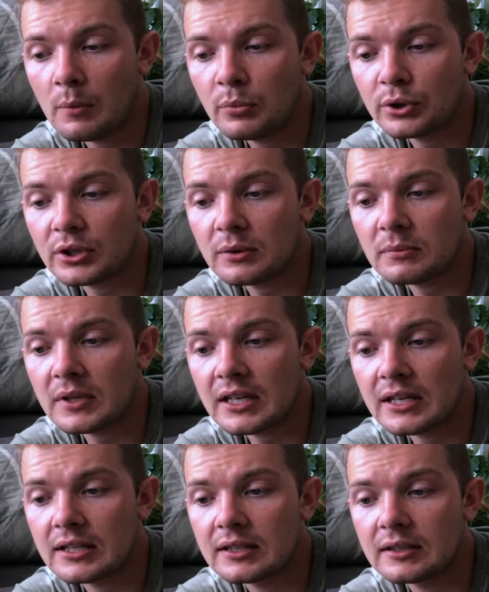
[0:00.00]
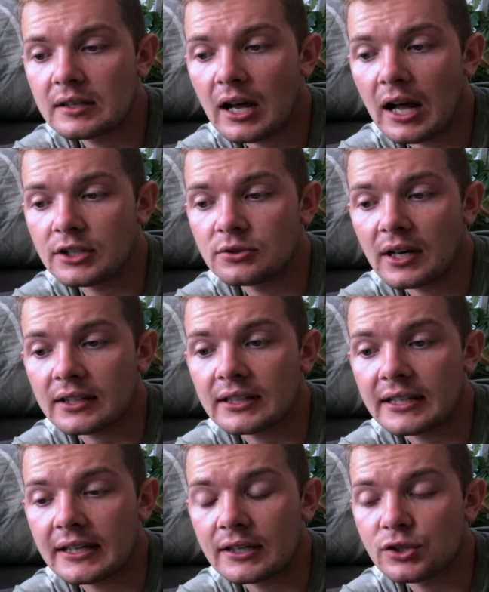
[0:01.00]
put them in
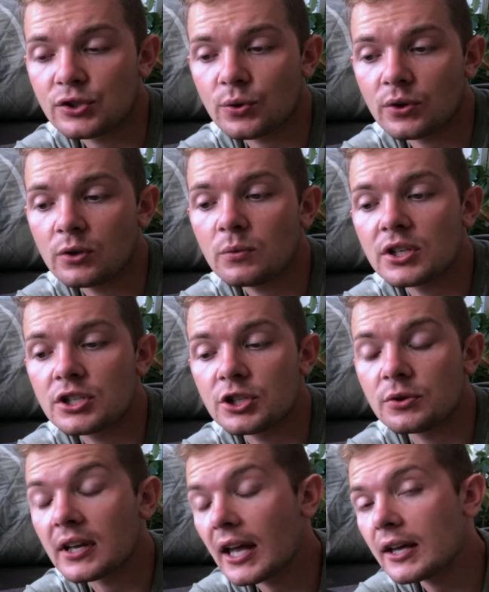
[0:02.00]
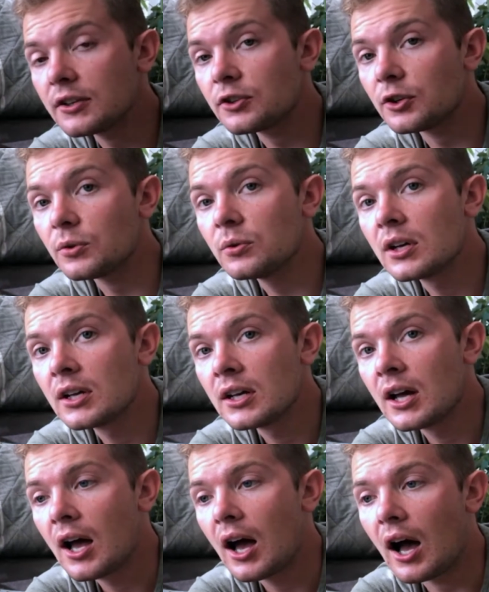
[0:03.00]
directly in soil, which you can do.
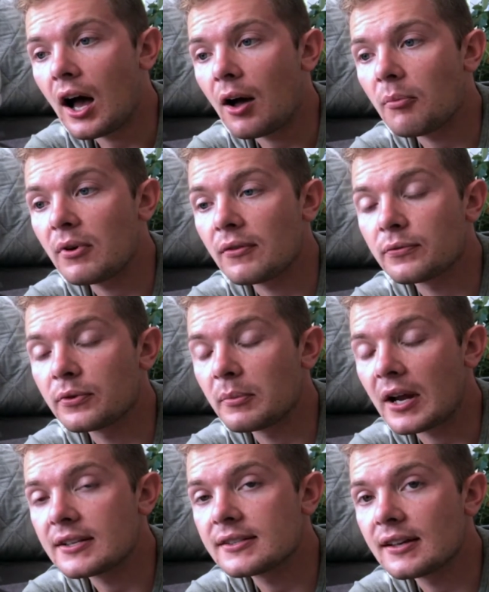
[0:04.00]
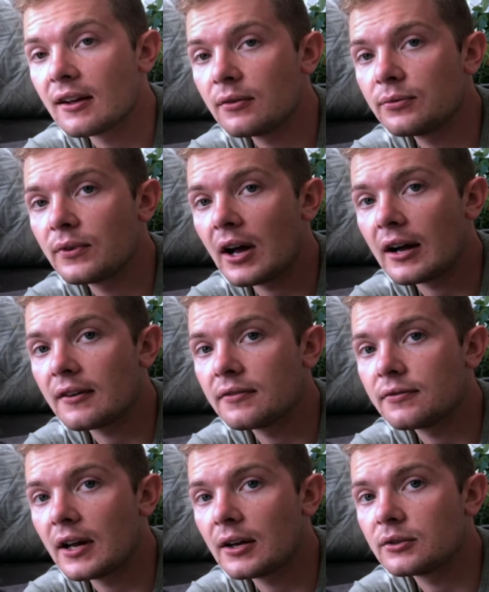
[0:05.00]
But for myself, I've
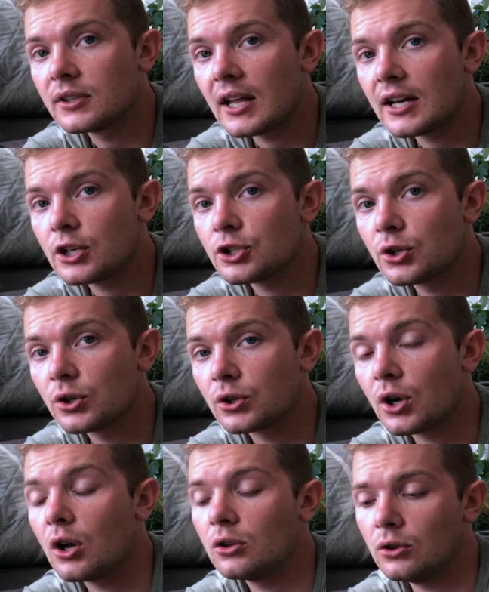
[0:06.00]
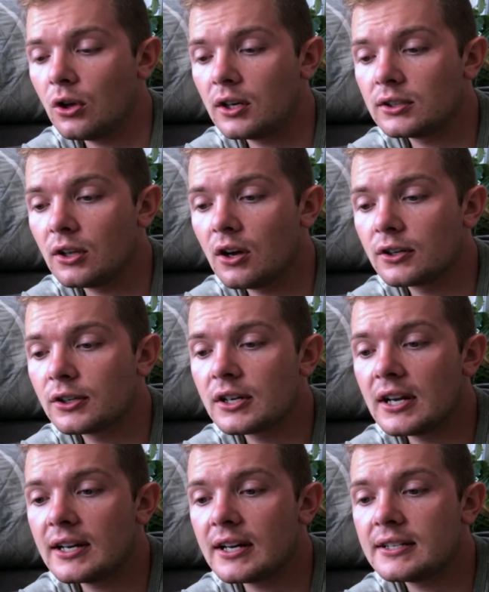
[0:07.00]
found that it took a lot longer,
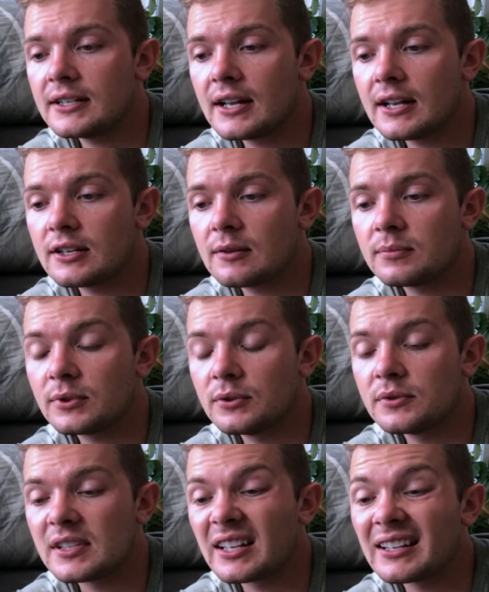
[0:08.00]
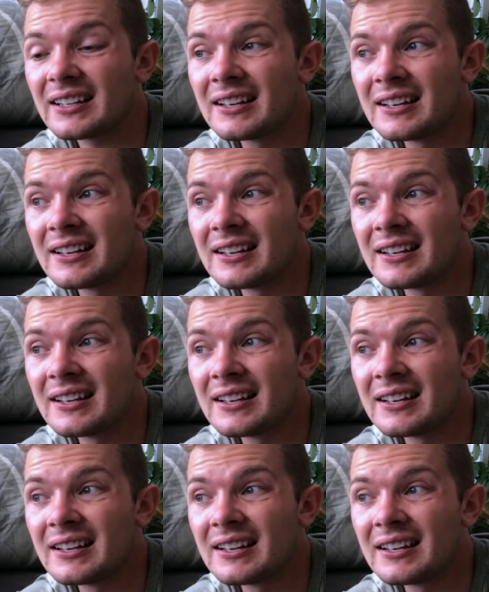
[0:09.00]
and I did end up losing,